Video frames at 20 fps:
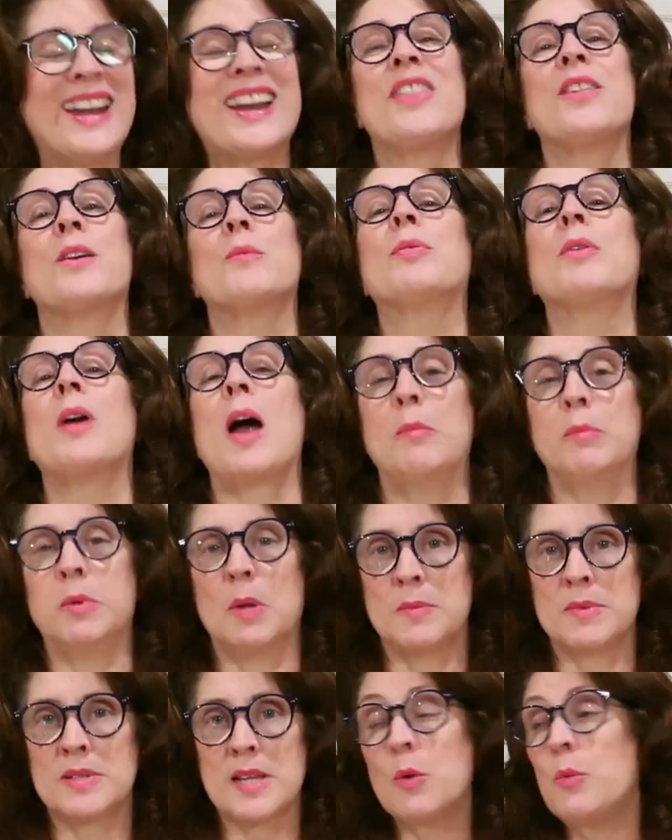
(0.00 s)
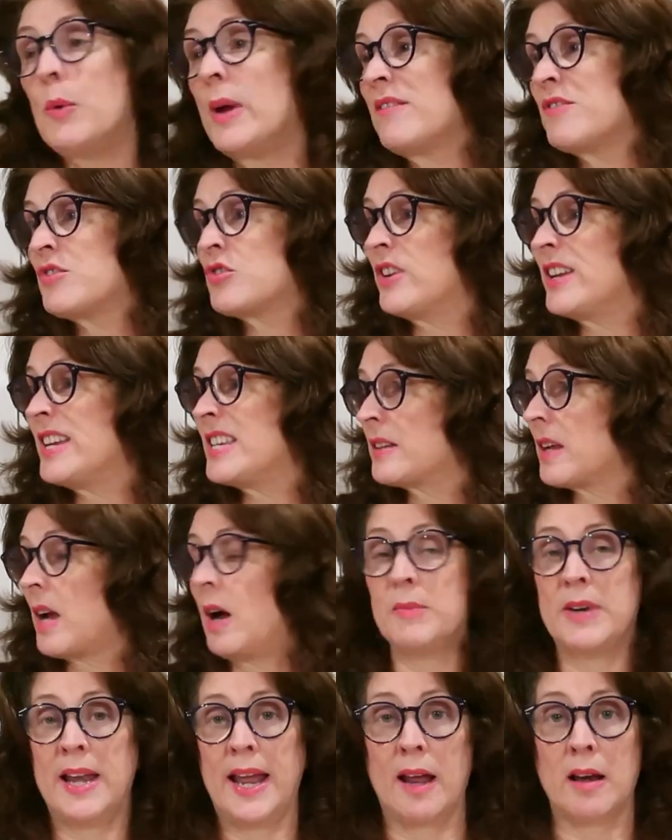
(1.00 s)
had other problems. Like, we have trees
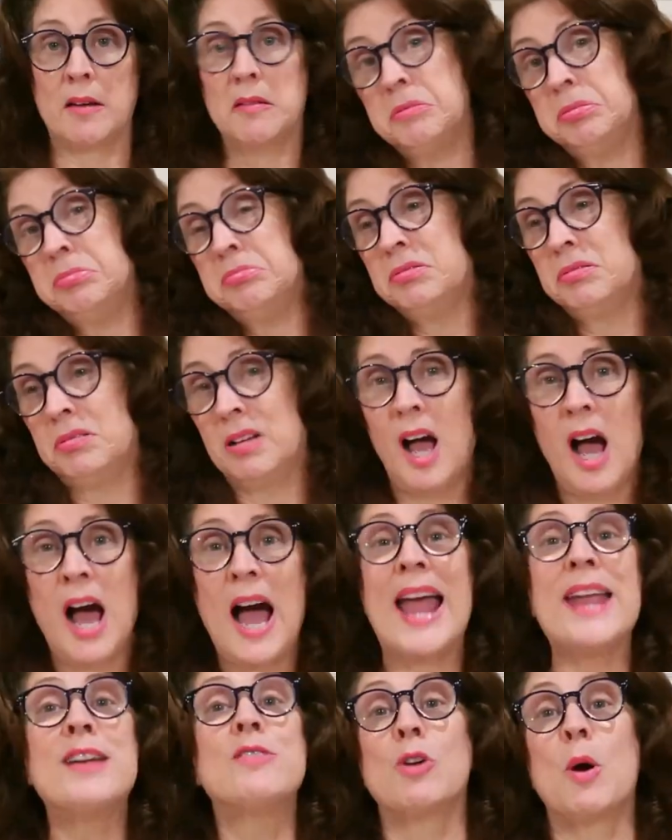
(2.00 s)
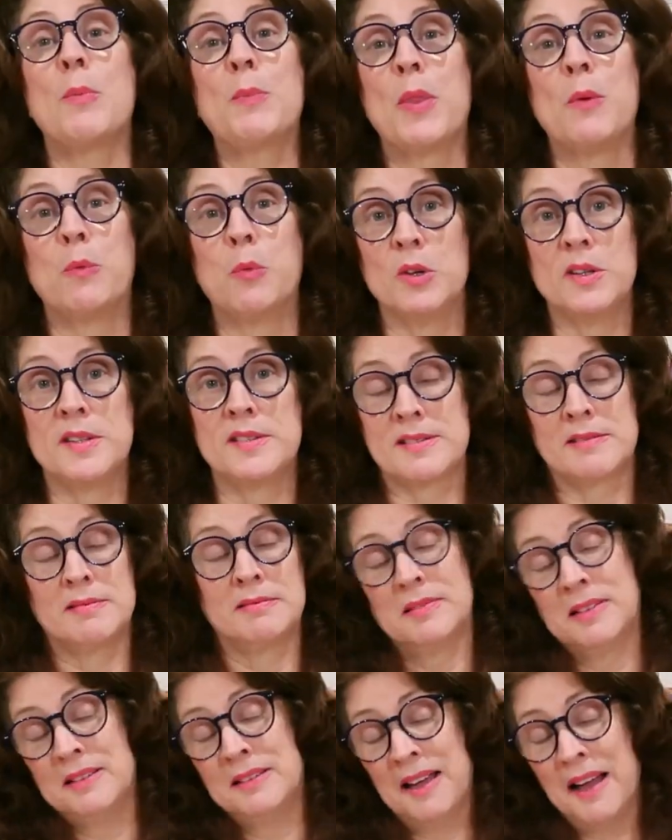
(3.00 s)
come down. I grew up in the
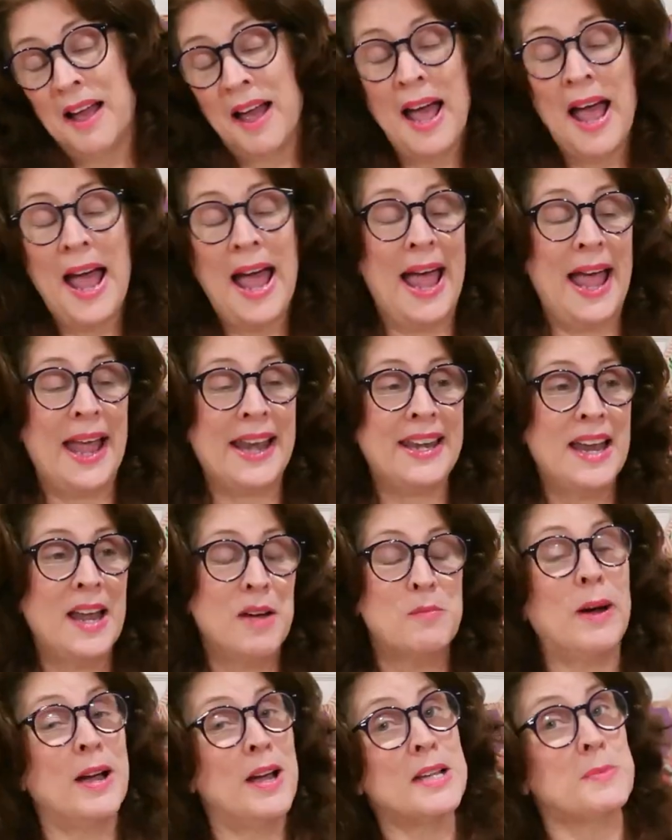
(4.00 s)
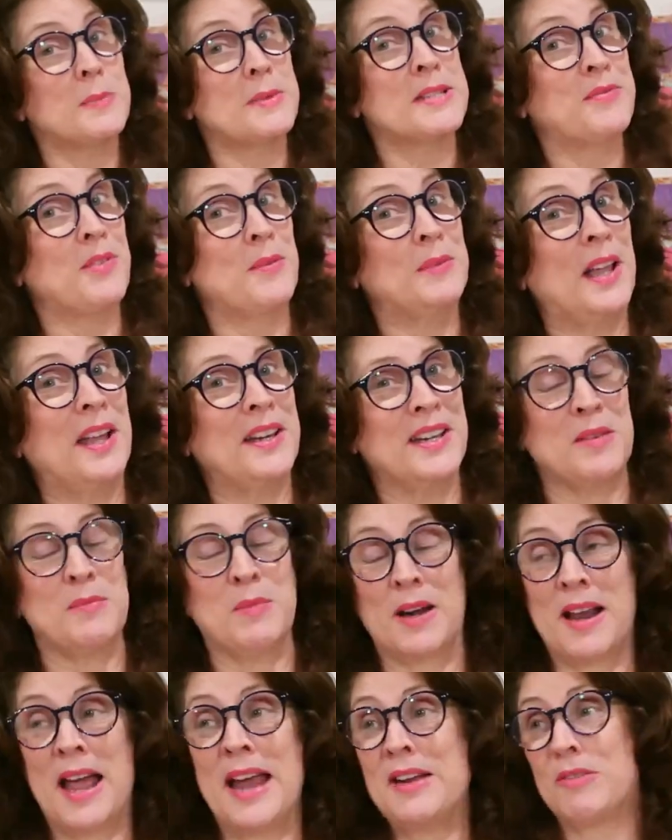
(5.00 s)
woods, and my husband's from
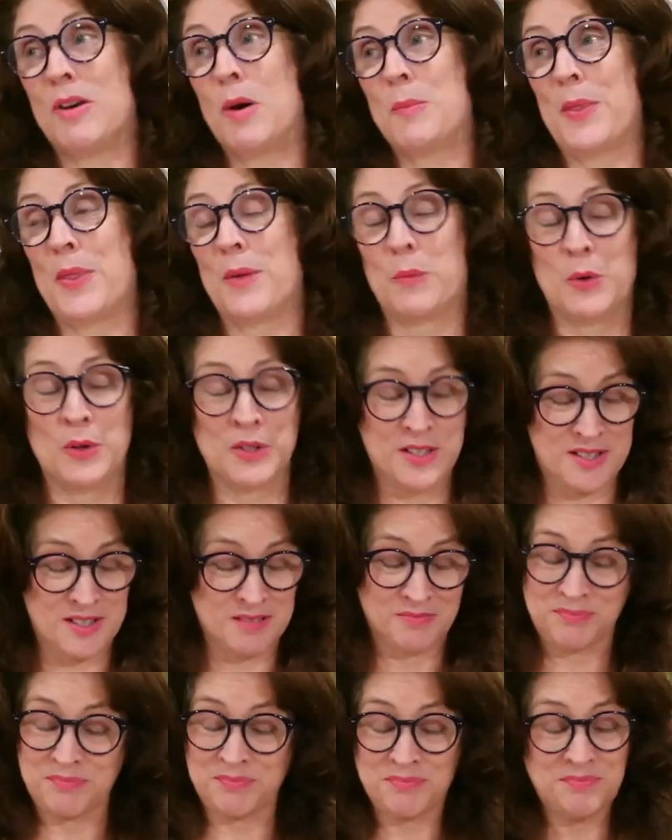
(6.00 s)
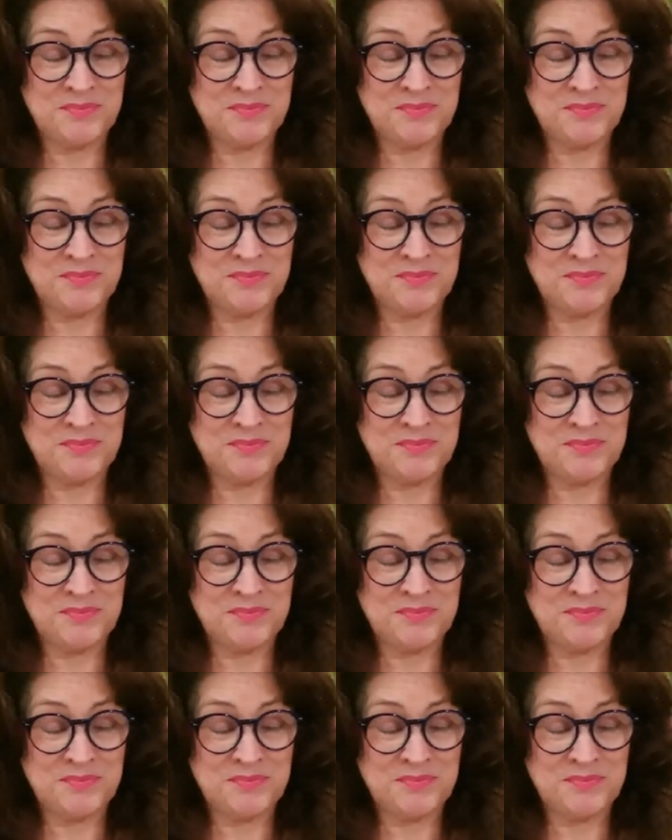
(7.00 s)
London, but I grew up in the woods.